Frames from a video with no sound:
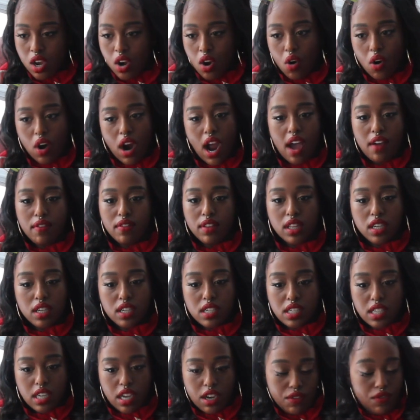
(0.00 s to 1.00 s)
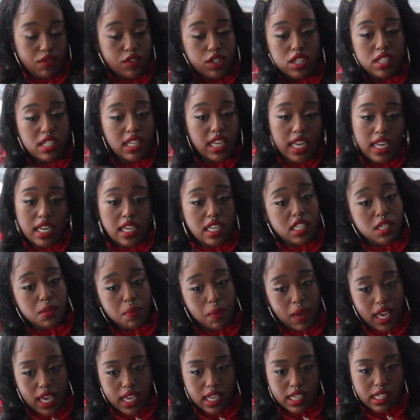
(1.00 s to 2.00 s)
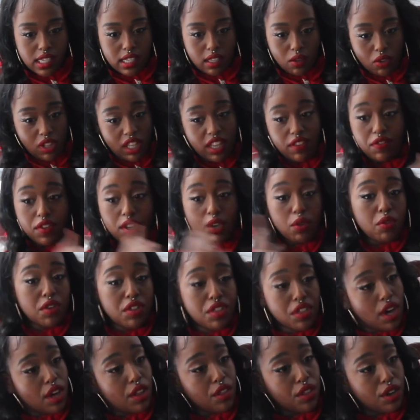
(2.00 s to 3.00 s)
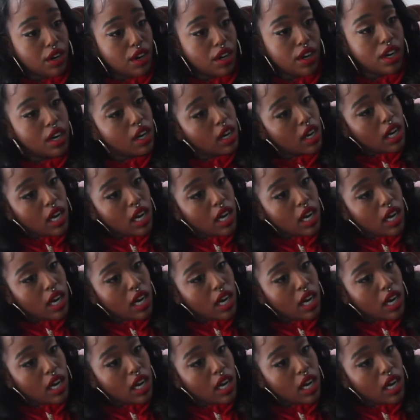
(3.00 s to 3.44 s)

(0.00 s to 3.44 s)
or having their stuff just in a space, living with other